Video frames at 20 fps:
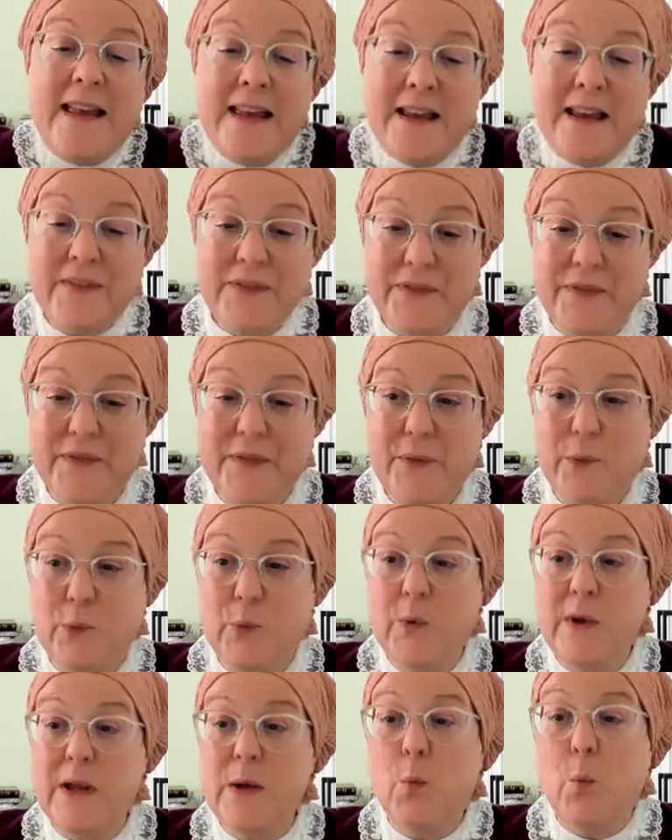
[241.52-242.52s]
if
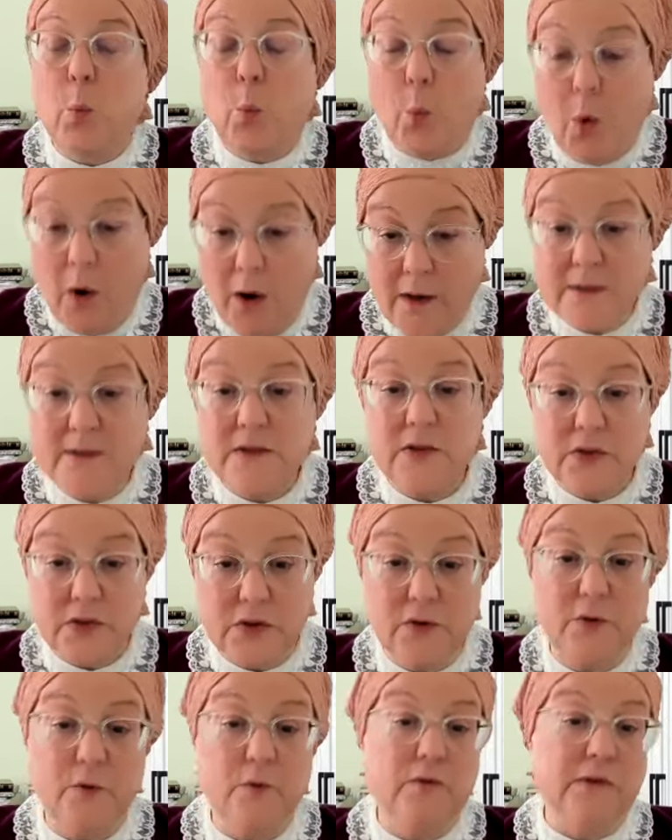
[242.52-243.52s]
we want
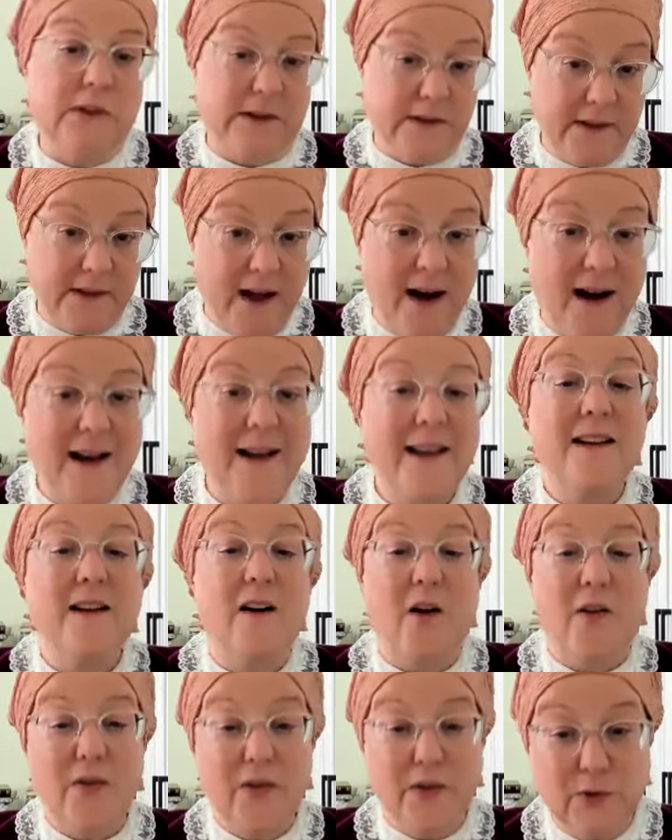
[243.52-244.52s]
to rely
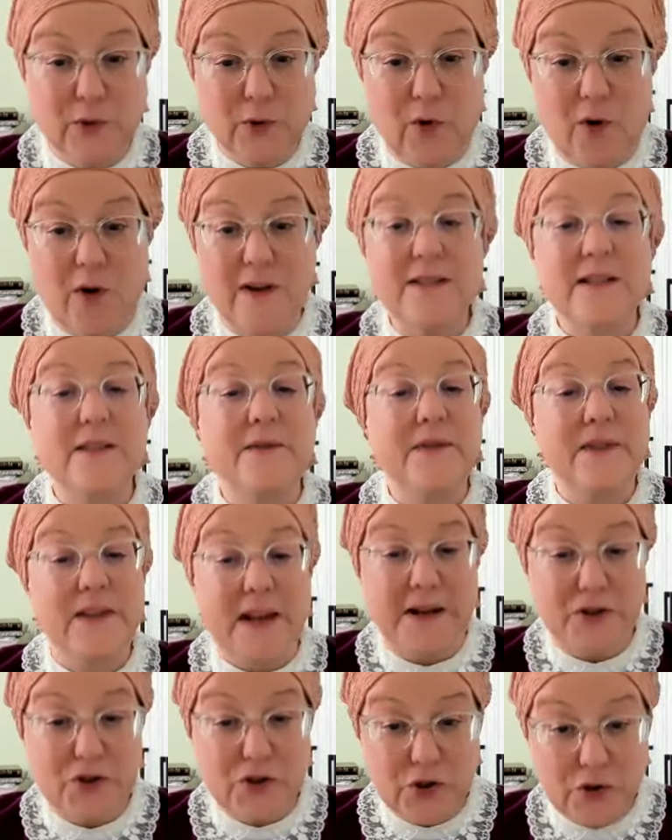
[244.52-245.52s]
on the laws of
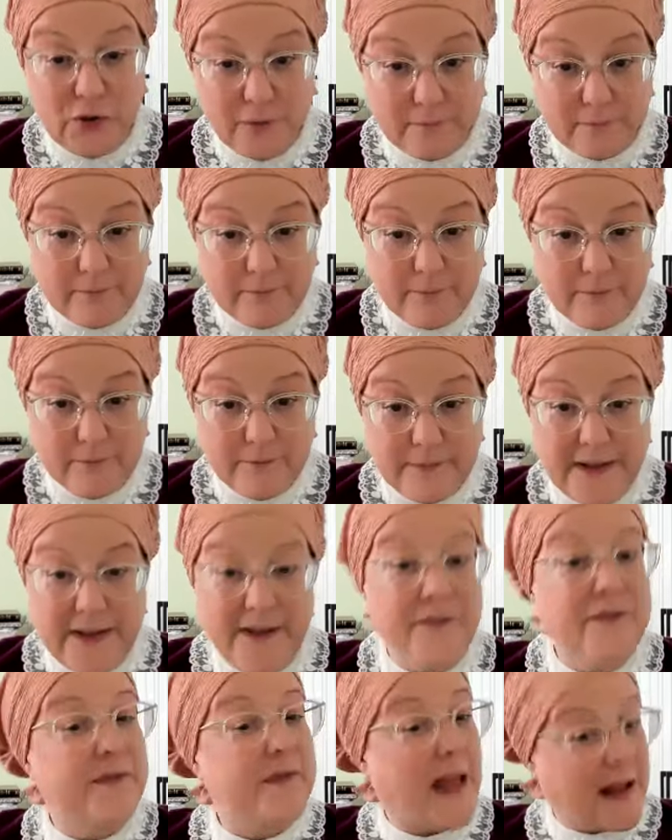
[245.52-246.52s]
nature,
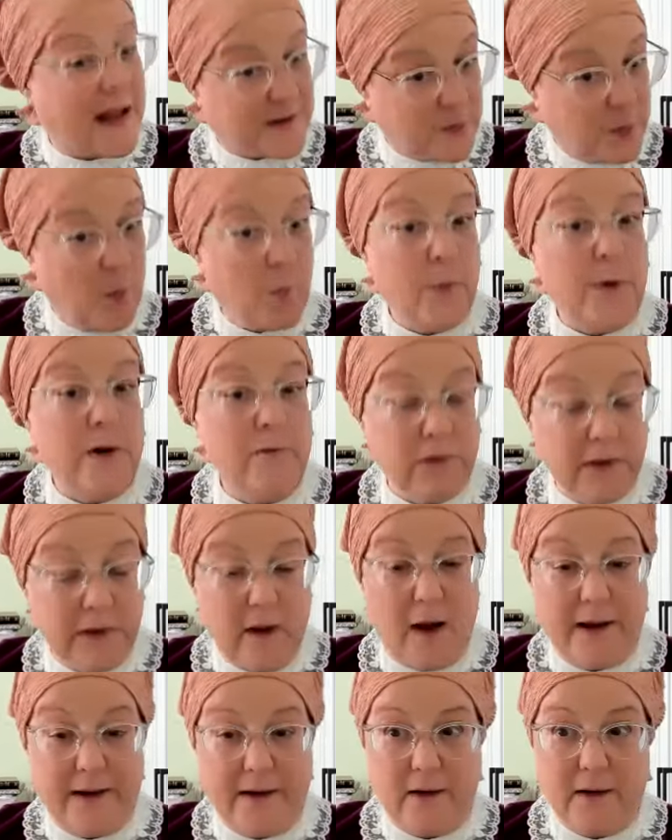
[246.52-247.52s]
if that's what we
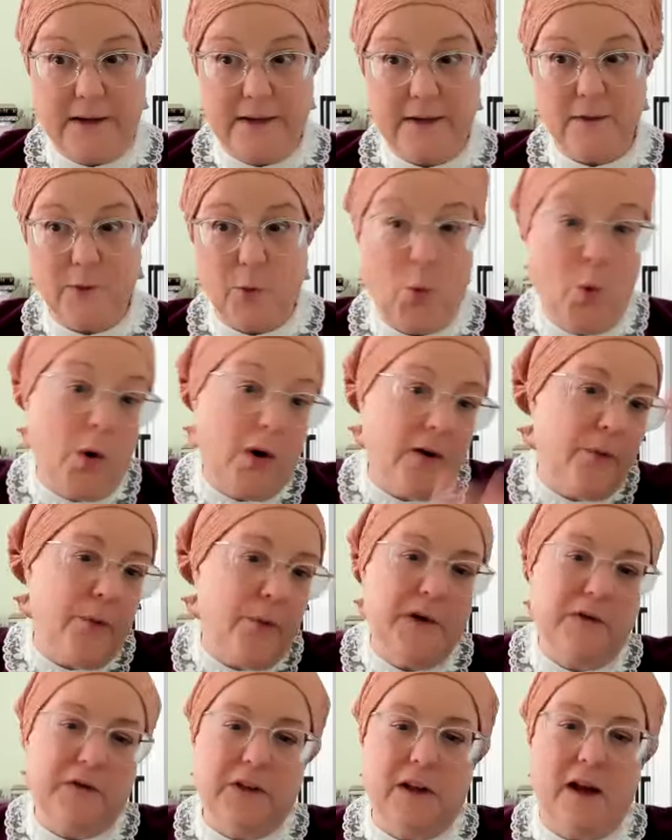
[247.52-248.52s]
rely on, or if
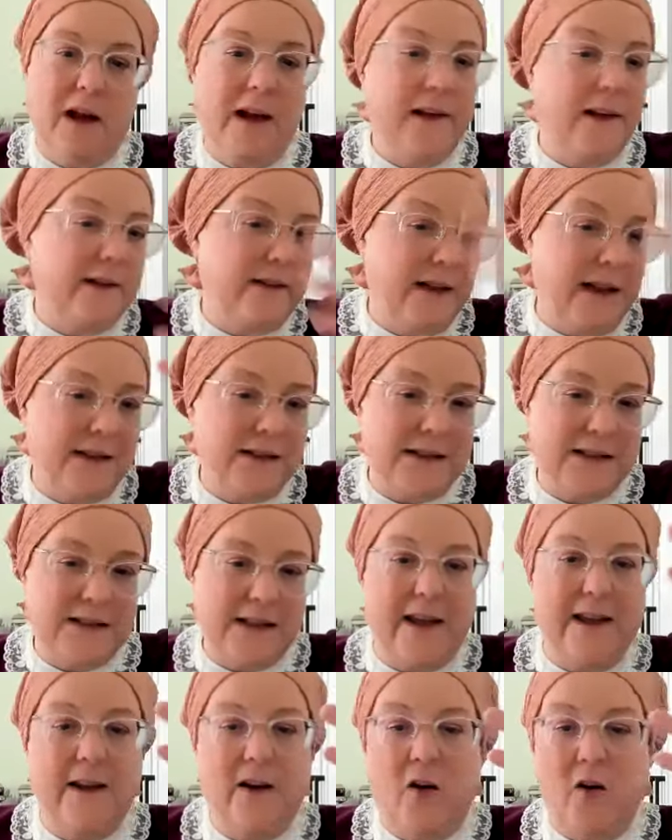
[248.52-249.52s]
we rely on, let's
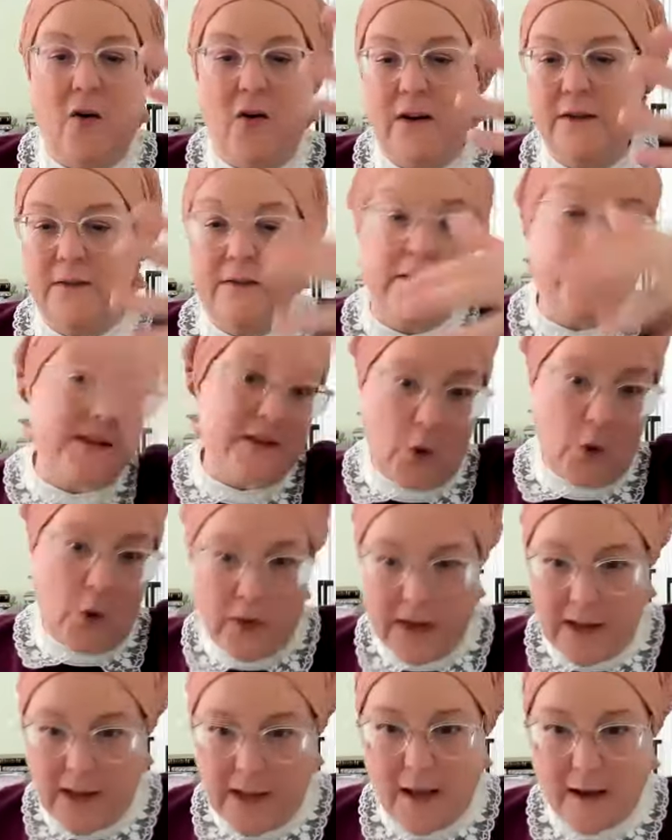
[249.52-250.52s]
say, on the
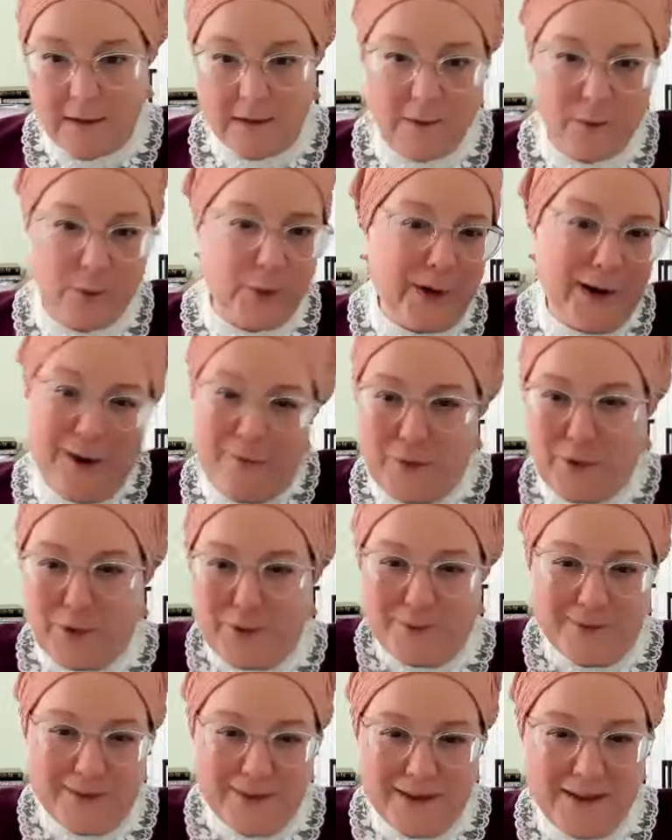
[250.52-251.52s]
zodiac or
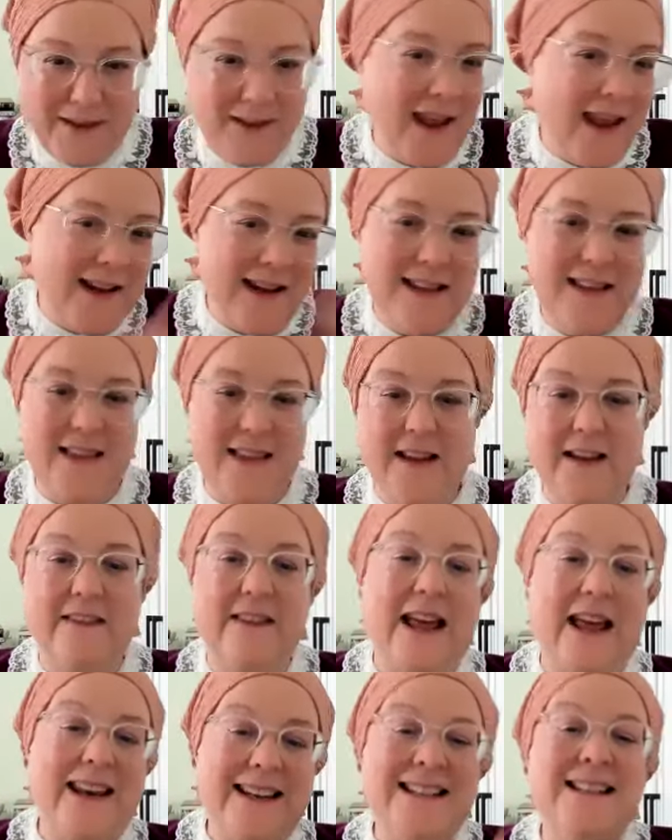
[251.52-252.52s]
whatever, anything
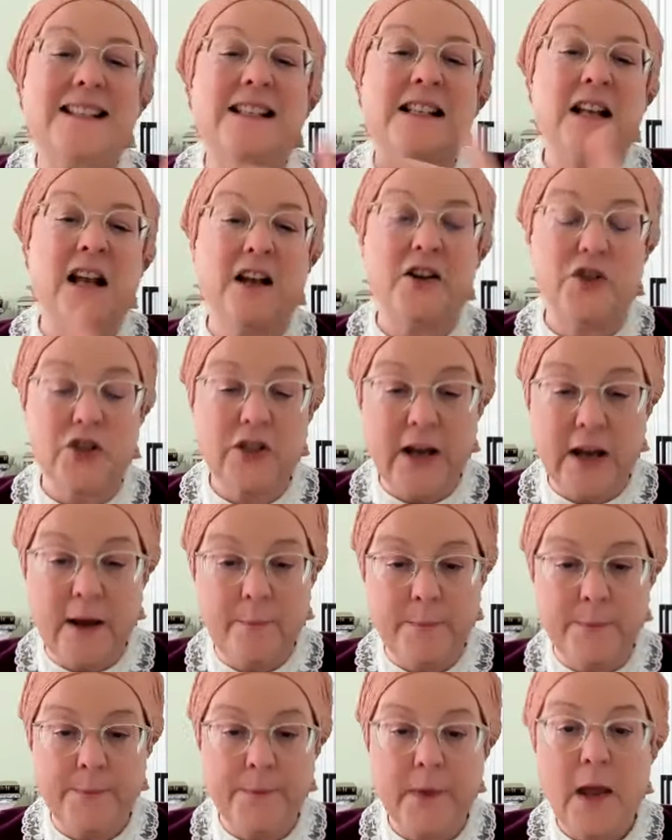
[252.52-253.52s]
that isn't
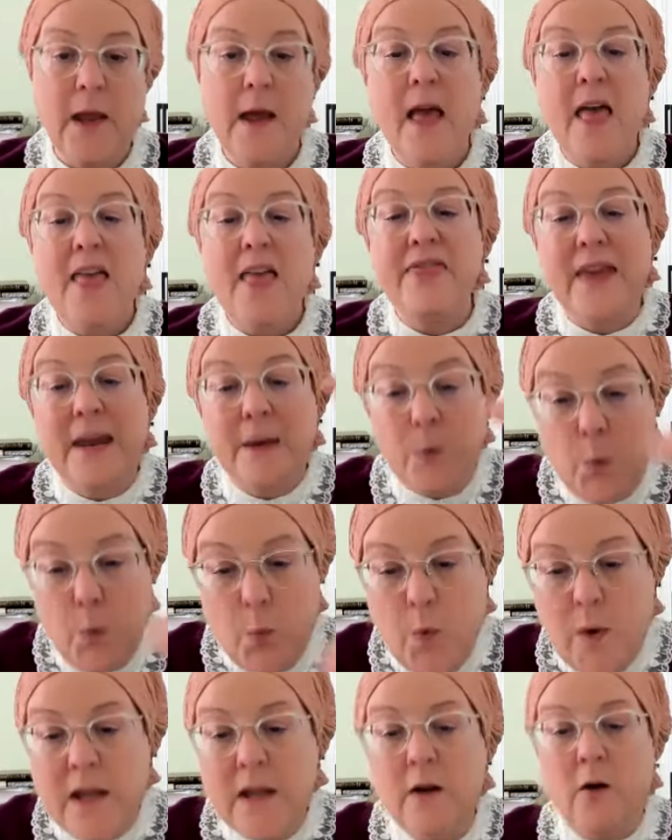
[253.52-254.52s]
Hashem,
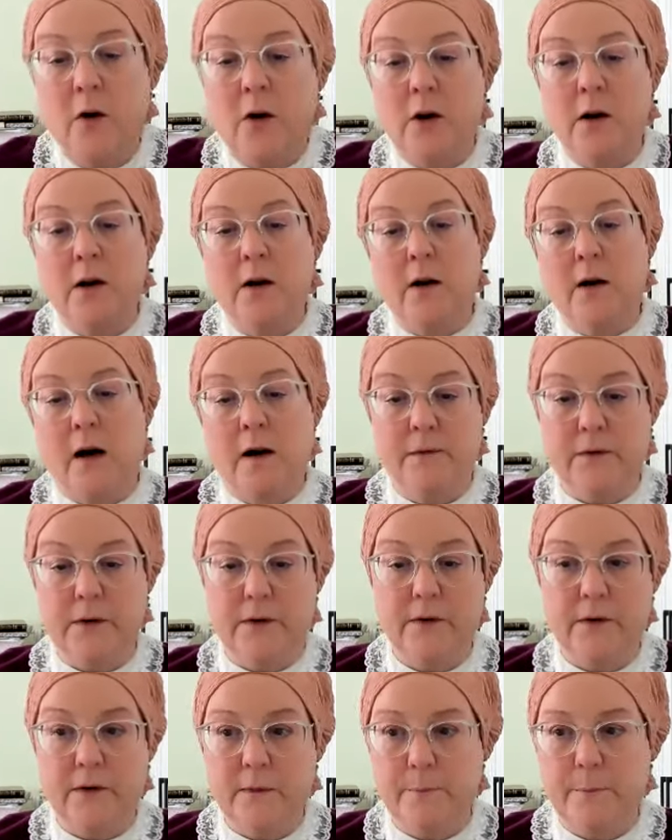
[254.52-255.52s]
then we are
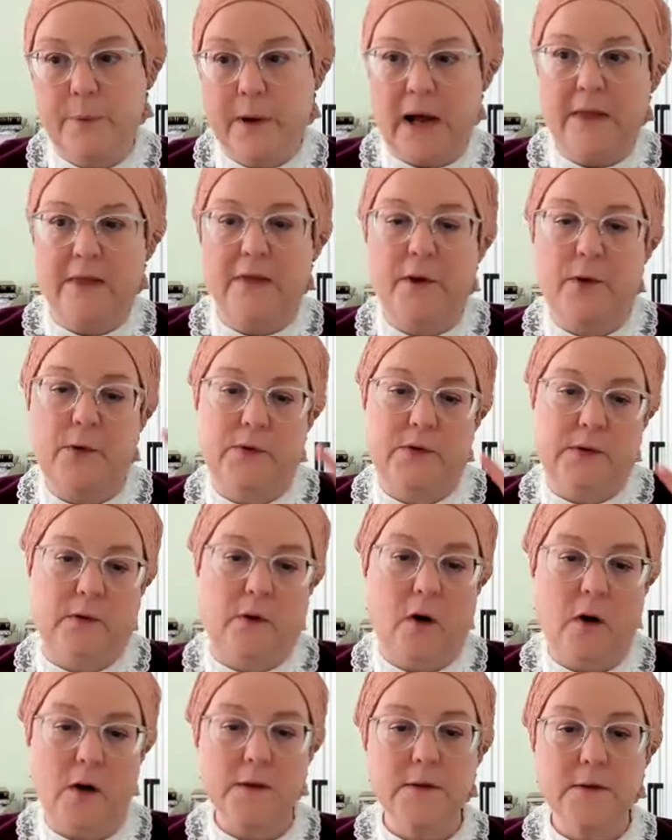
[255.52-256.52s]
governed by those
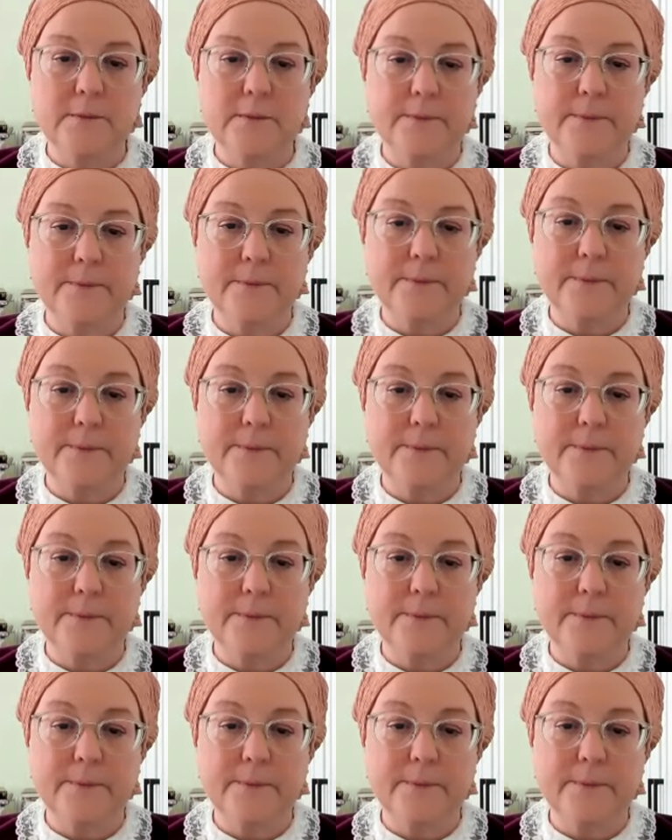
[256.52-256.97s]
laws.